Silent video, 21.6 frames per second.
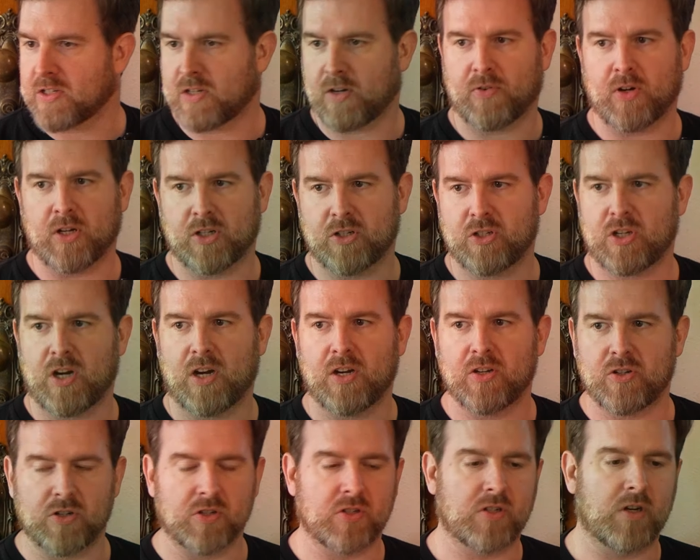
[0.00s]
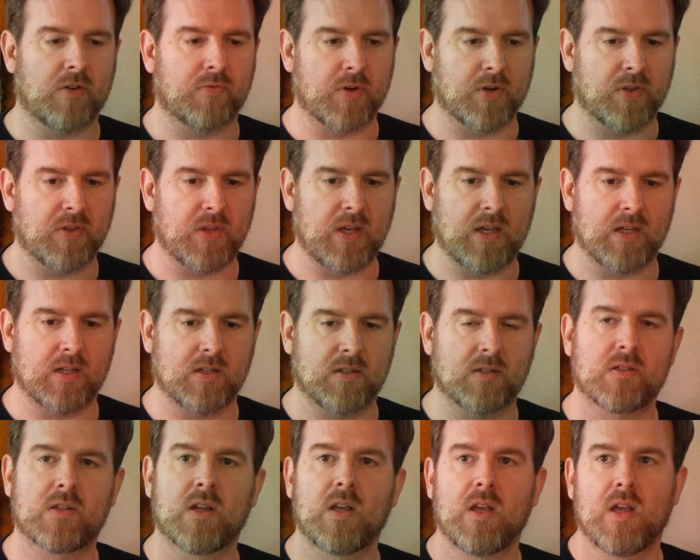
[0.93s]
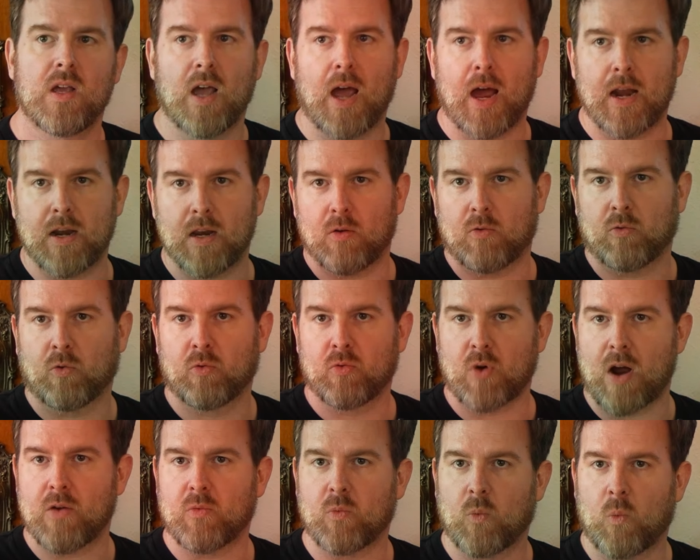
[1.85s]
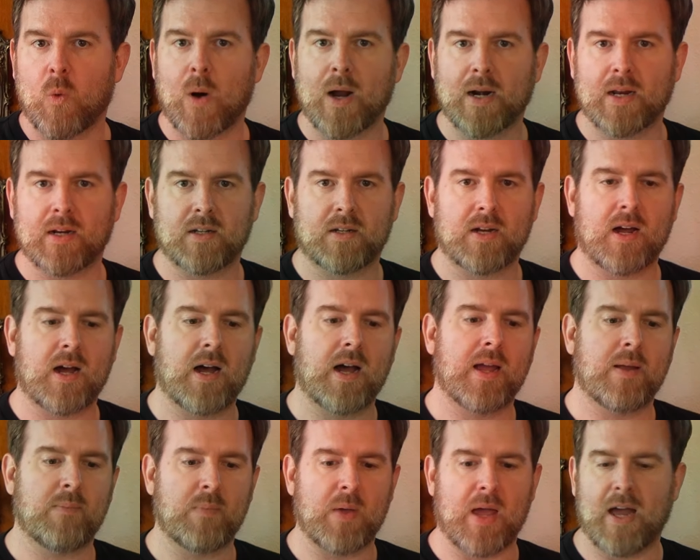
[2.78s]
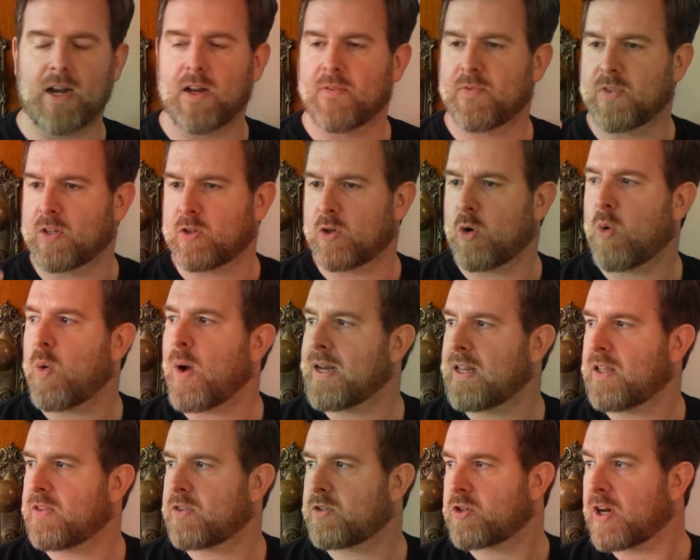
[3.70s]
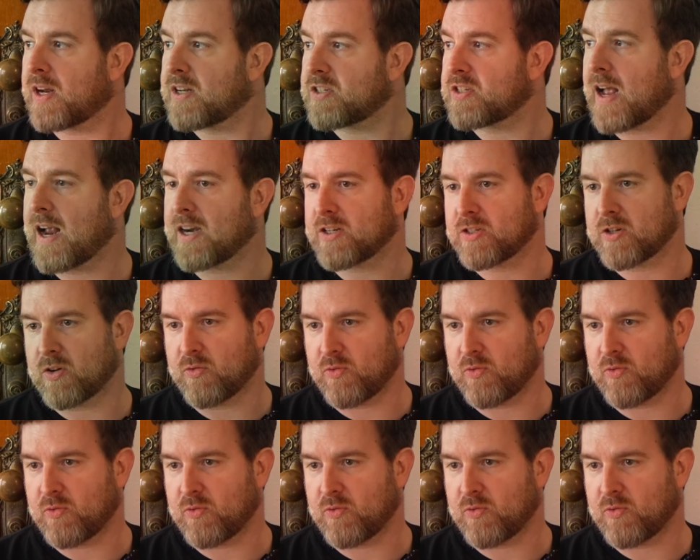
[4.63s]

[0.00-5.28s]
different exchanges, different things, and it will run one at a time, and if the 20th transaction